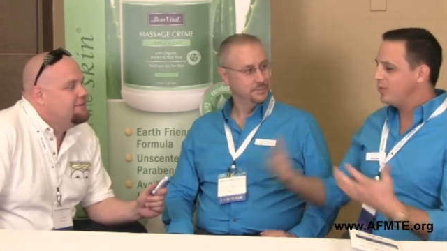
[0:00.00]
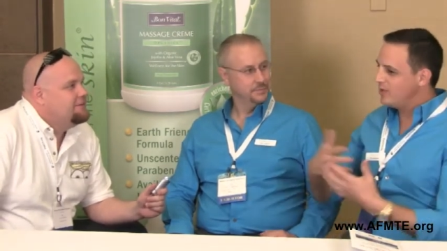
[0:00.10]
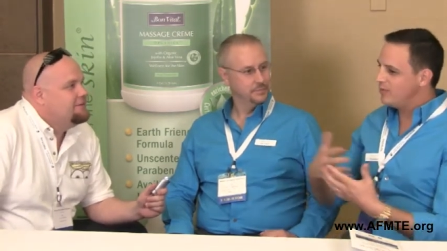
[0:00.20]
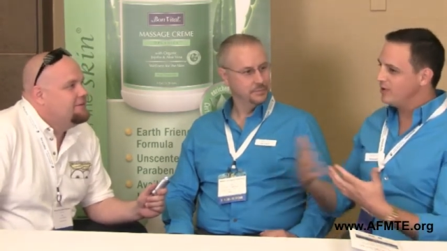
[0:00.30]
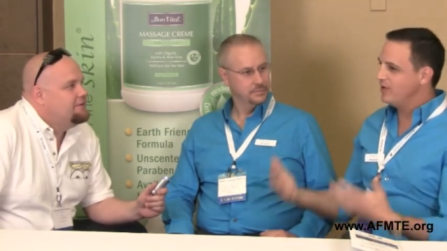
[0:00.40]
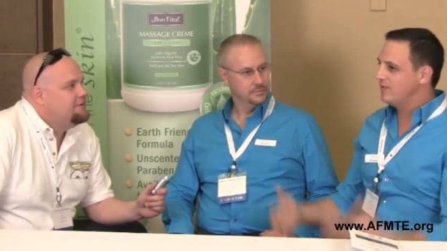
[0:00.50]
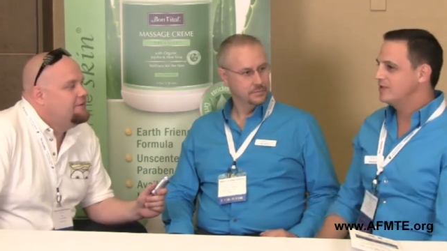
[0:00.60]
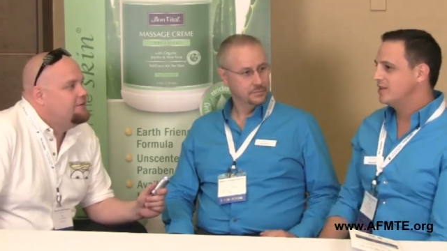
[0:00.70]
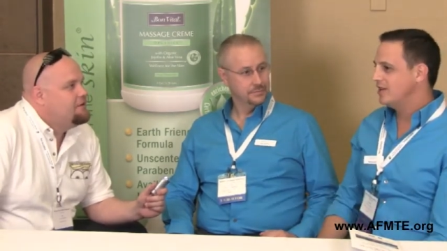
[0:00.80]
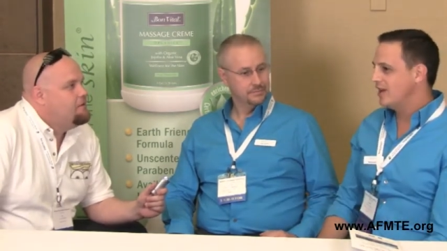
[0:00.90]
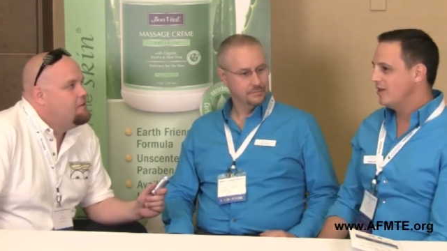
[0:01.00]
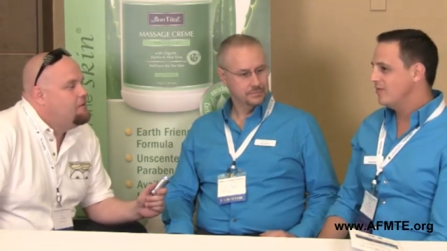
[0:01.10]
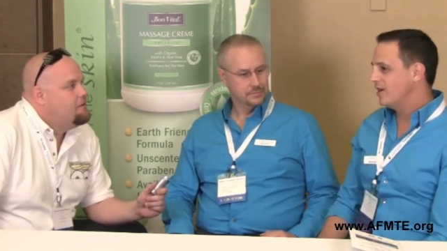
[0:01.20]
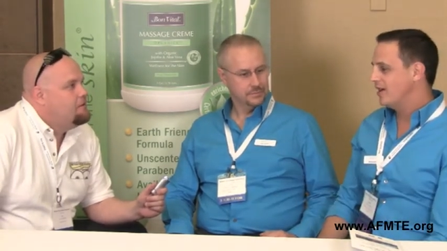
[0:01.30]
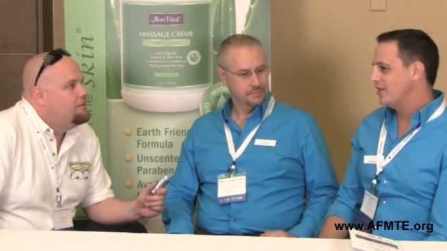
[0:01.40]
Speaker 1: We believe it's a name
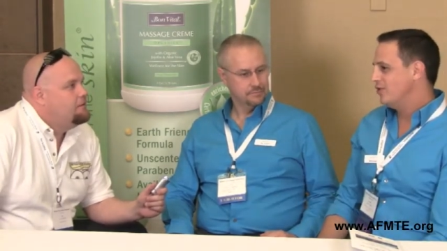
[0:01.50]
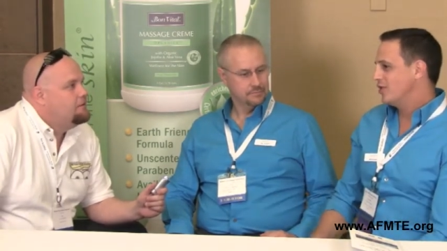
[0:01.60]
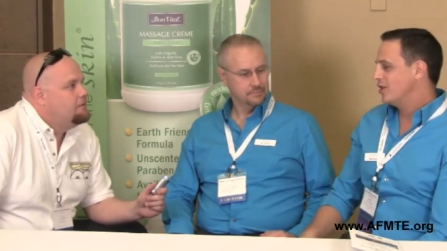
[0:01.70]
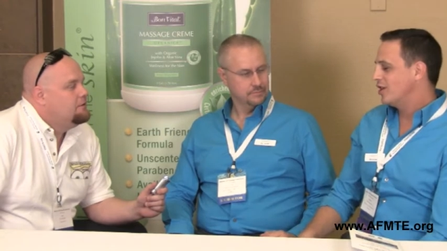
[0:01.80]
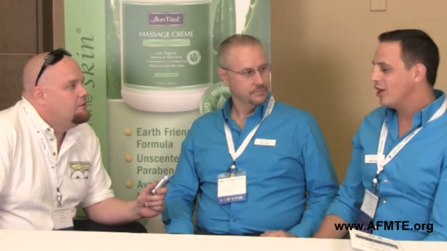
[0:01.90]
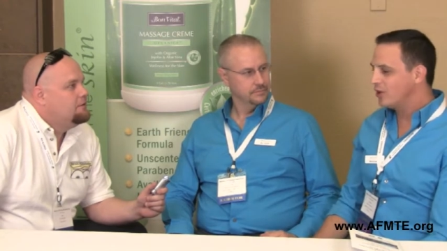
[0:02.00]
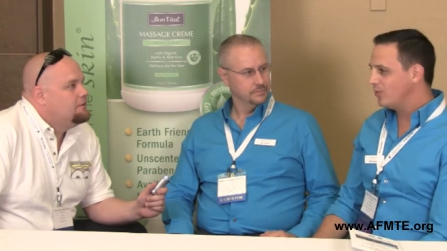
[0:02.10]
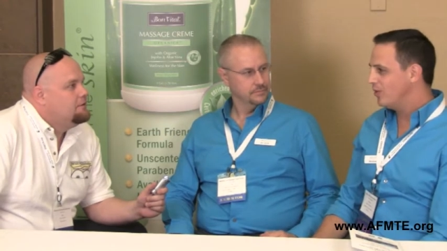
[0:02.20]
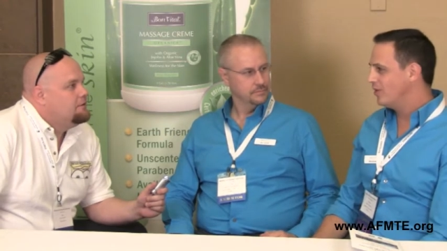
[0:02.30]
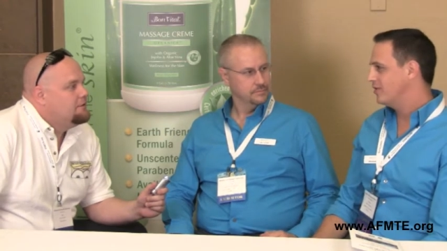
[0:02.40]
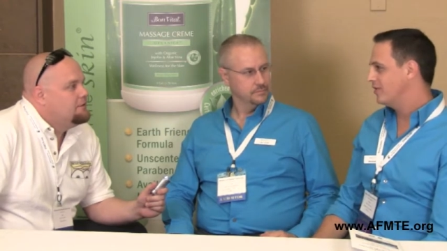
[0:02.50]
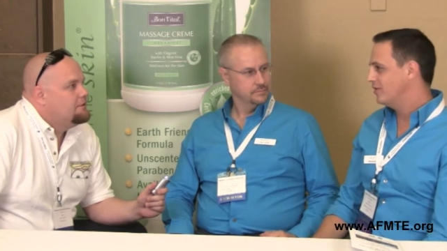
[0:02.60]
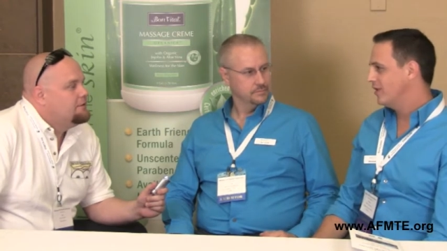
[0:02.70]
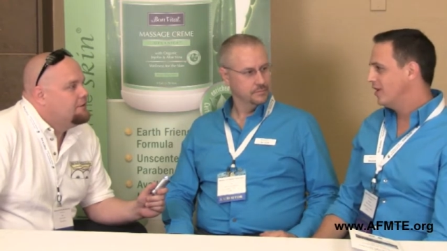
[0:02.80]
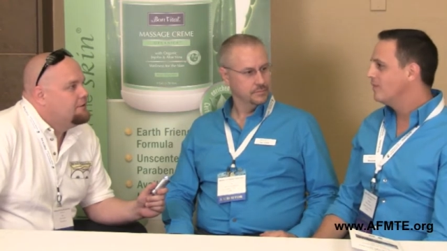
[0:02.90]
that you can cuddle with and
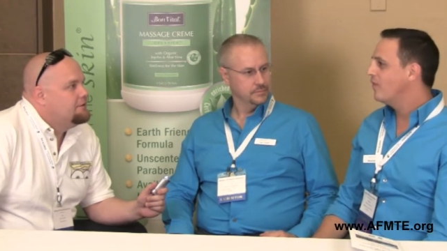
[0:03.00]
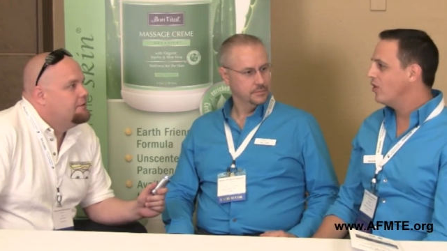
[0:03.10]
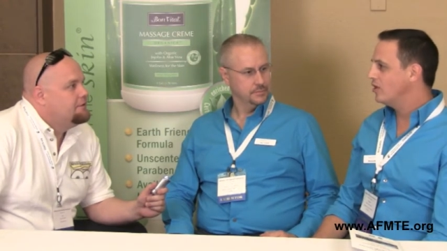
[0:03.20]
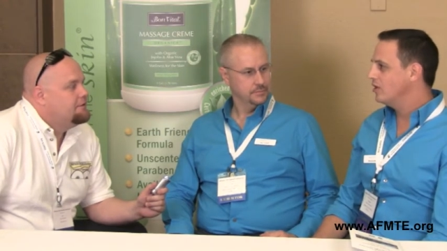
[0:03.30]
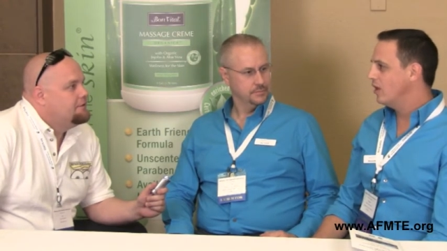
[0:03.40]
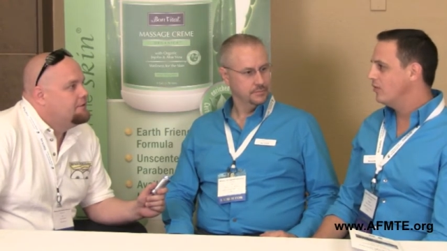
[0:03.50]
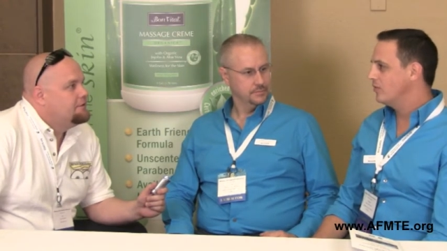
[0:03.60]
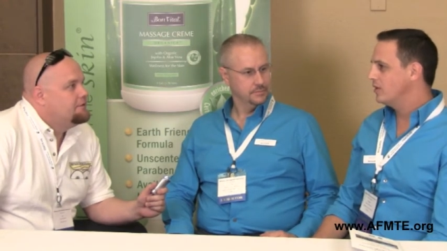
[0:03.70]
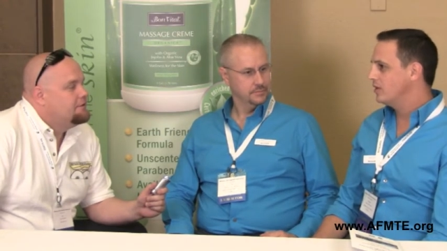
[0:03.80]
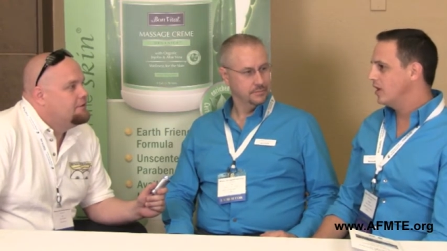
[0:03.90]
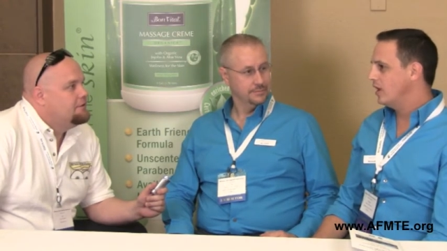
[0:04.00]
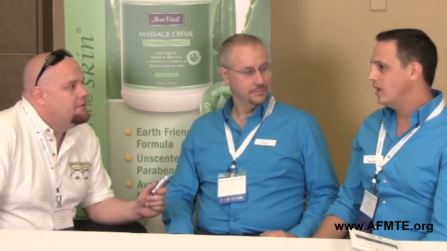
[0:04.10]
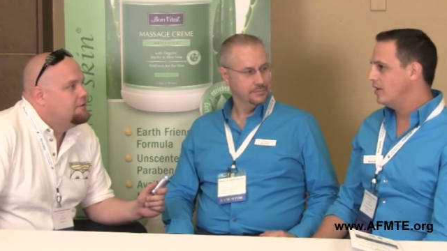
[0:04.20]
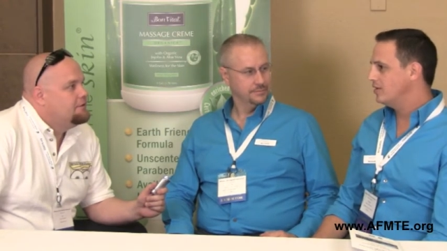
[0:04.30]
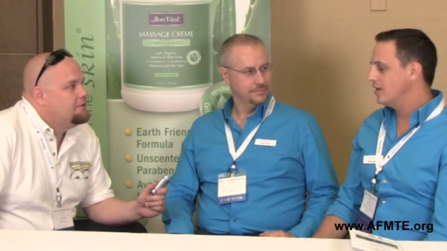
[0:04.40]
fall in love with,
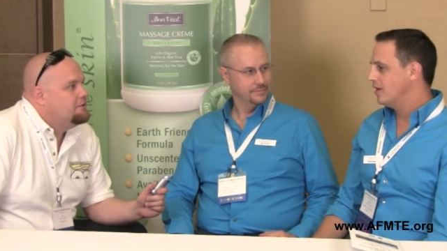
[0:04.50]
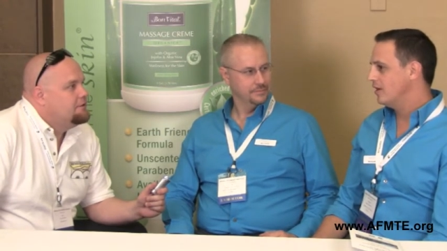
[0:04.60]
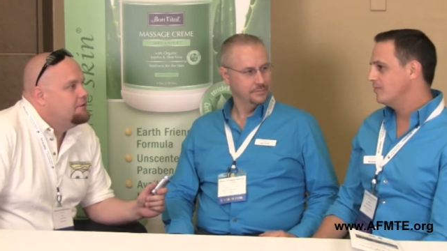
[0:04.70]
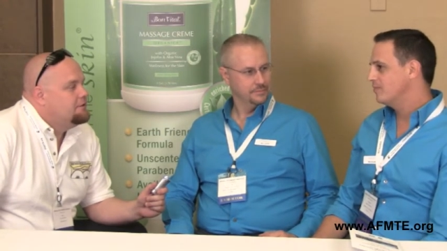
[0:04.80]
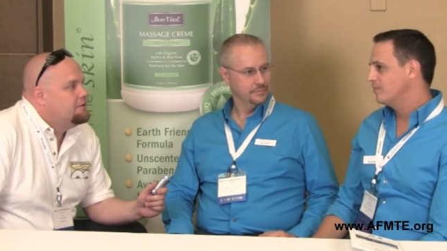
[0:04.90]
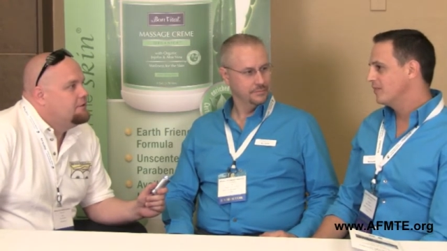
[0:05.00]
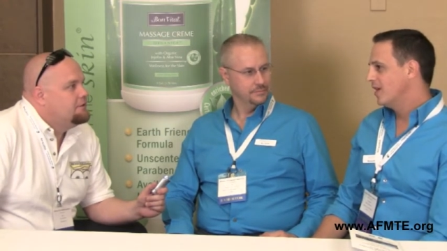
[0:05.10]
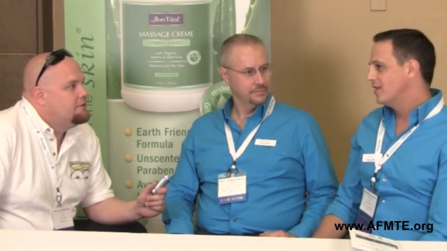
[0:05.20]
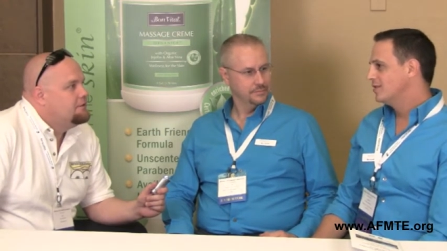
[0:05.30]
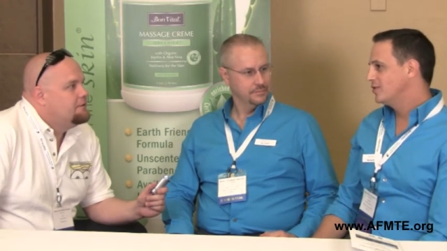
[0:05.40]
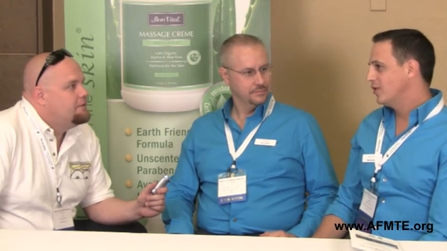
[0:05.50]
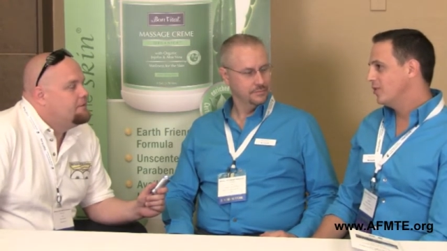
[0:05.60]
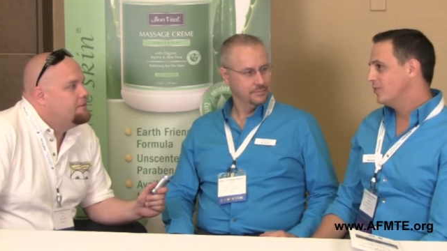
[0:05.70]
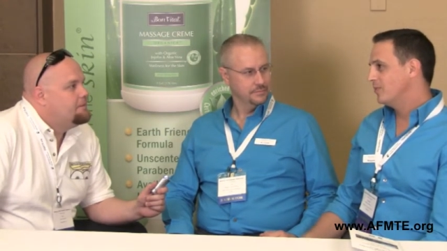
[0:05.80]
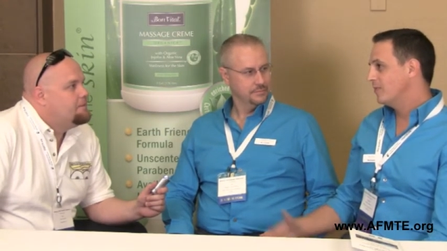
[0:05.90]
and um, so